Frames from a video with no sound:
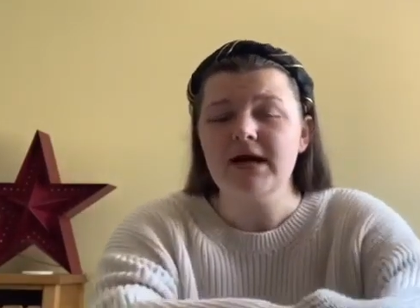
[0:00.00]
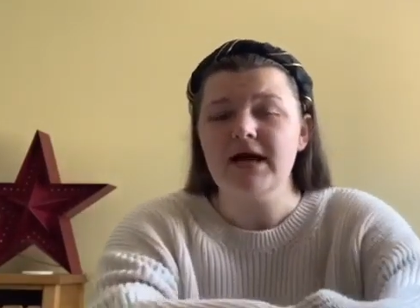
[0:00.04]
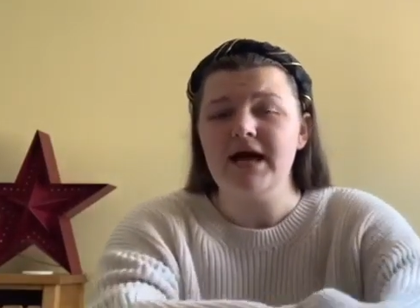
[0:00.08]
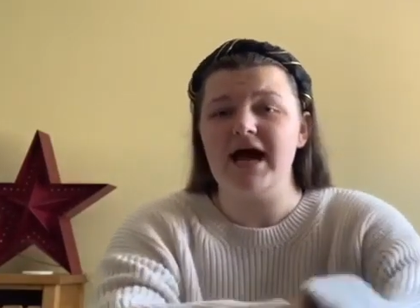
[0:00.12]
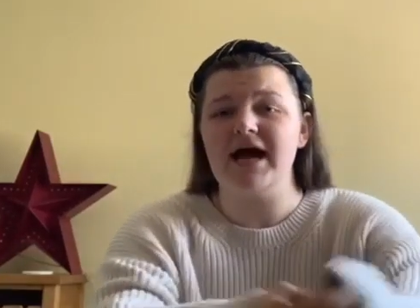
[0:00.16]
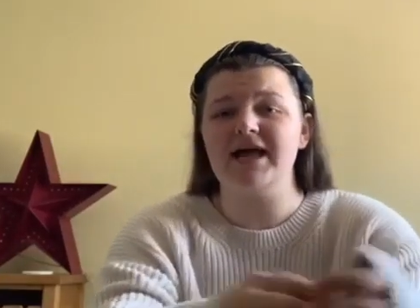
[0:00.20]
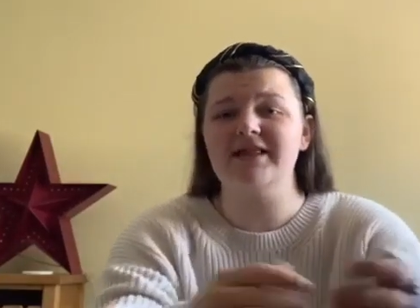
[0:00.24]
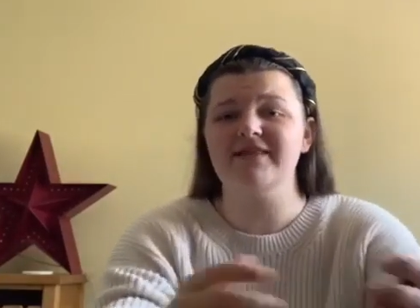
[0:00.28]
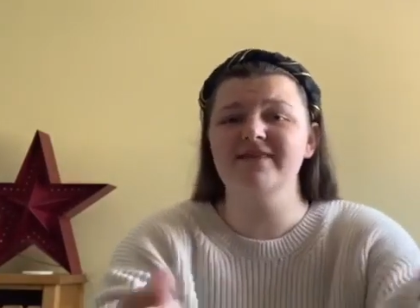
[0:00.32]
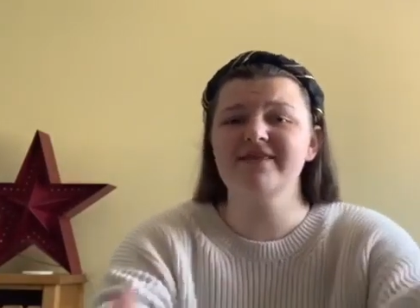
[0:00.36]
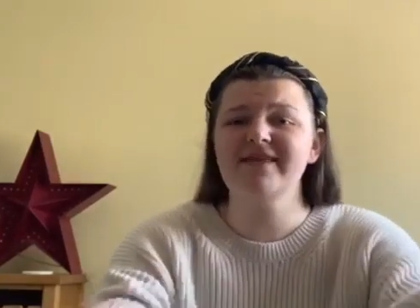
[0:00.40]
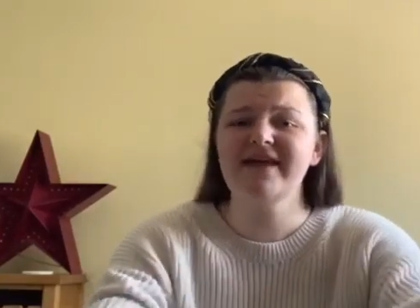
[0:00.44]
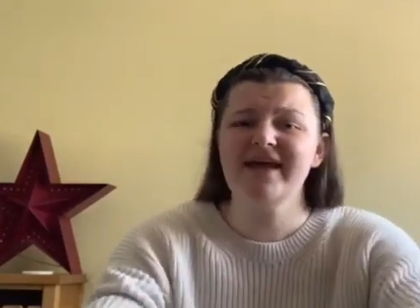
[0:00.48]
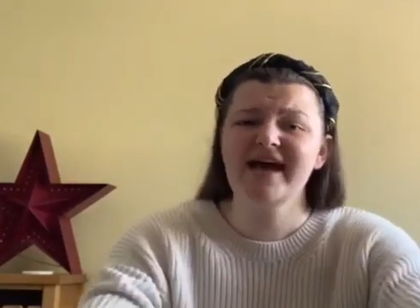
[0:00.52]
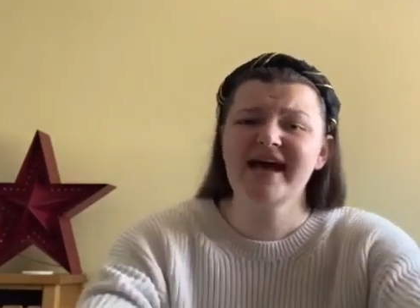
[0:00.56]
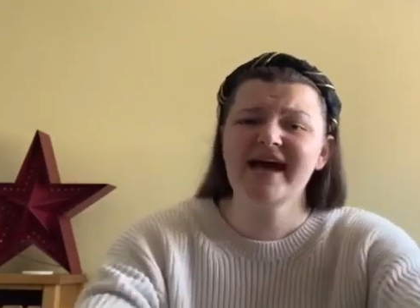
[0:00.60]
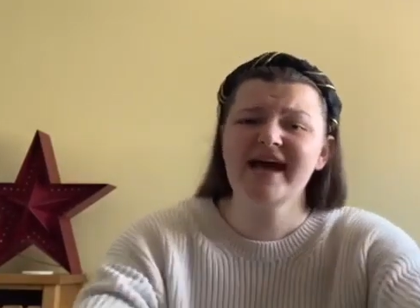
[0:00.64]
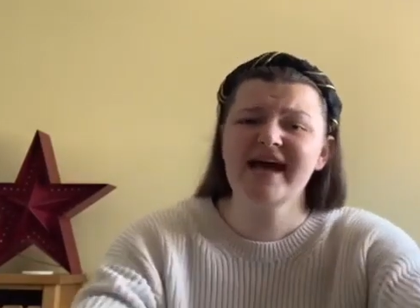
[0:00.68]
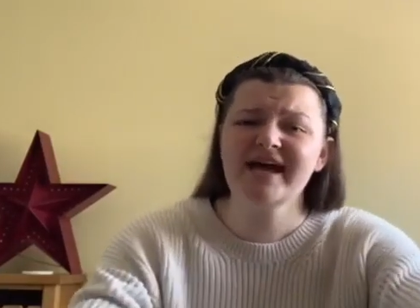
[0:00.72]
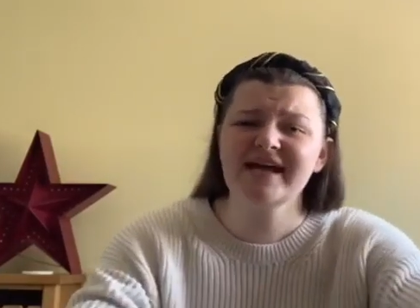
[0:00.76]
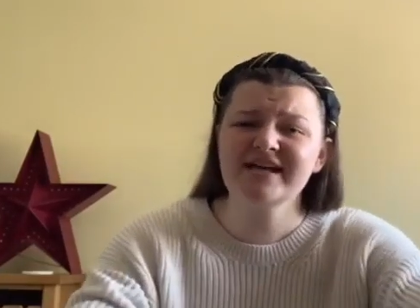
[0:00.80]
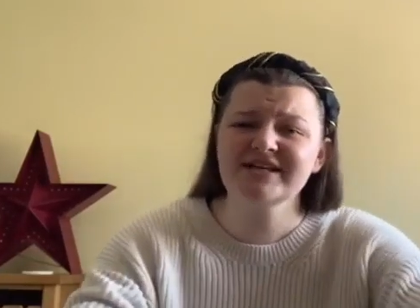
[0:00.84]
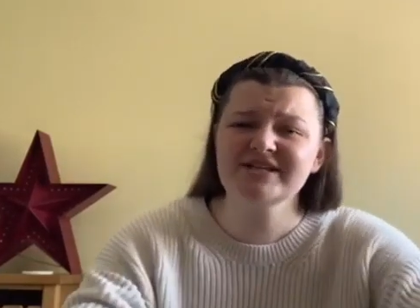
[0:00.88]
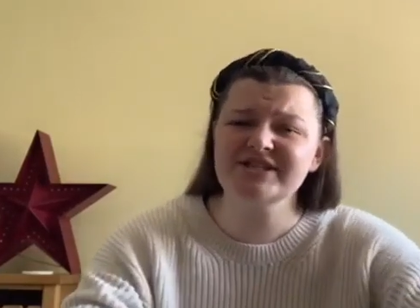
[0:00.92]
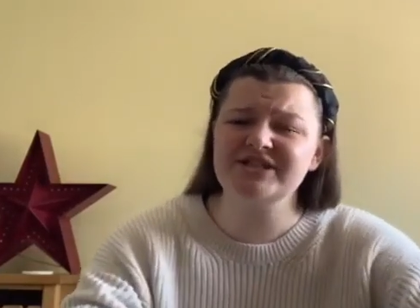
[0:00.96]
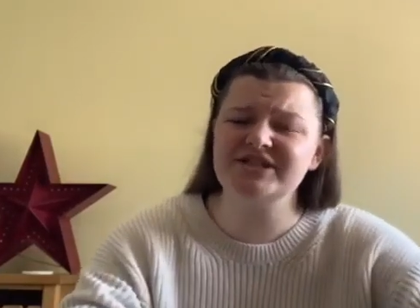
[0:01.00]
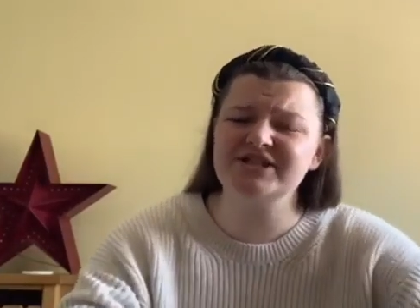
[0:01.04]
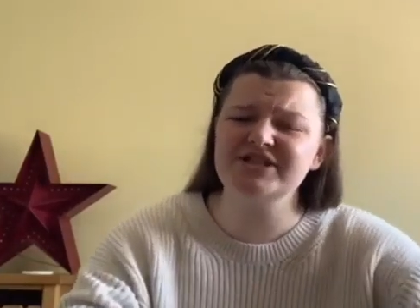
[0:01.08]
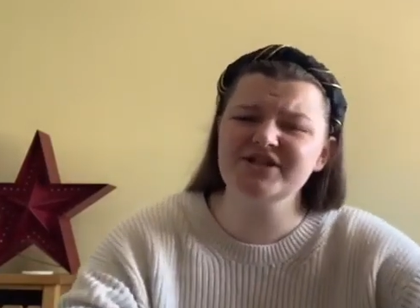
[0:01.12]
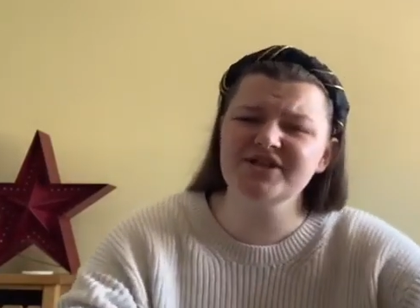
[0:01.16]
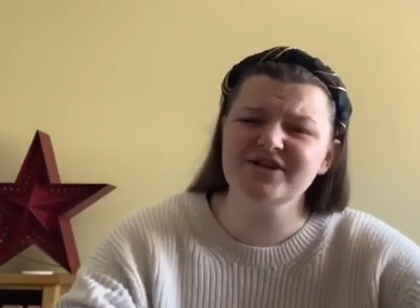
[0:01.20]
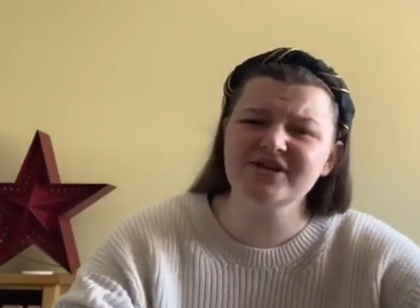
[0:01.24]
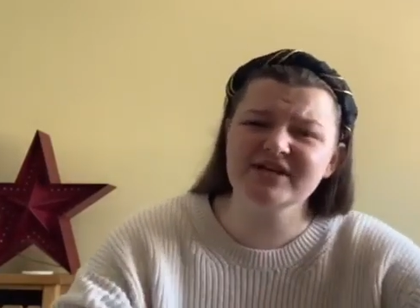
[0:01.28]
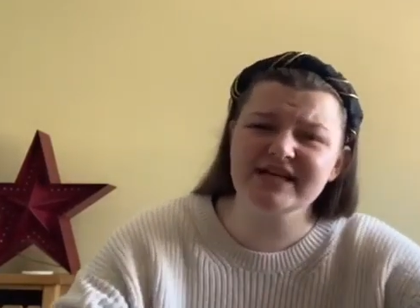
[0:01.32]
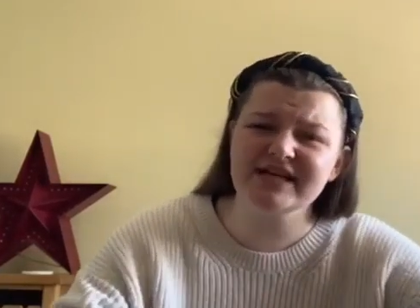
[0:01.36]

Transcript: And then she'll